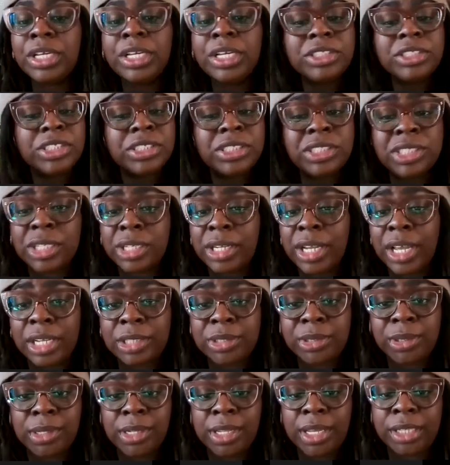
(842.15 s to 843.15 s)
Just the
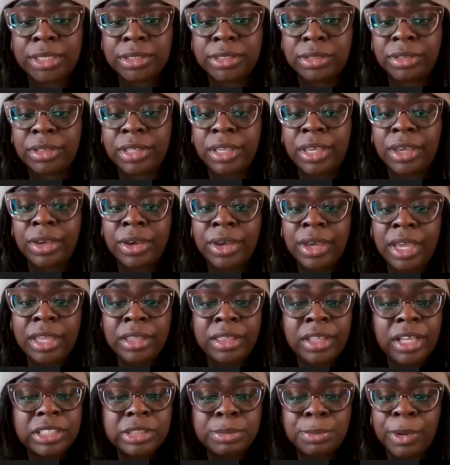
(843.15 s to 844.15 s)
natural lines of the carrot, and
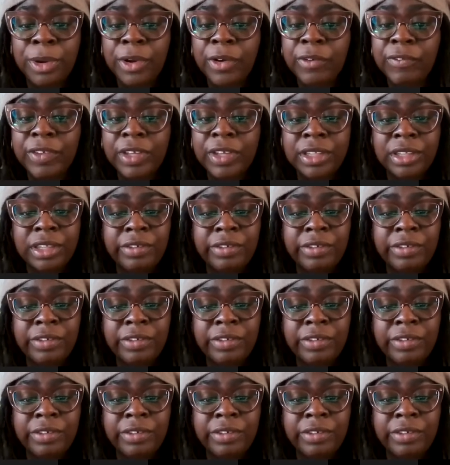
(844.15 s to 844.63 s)
that's perfectly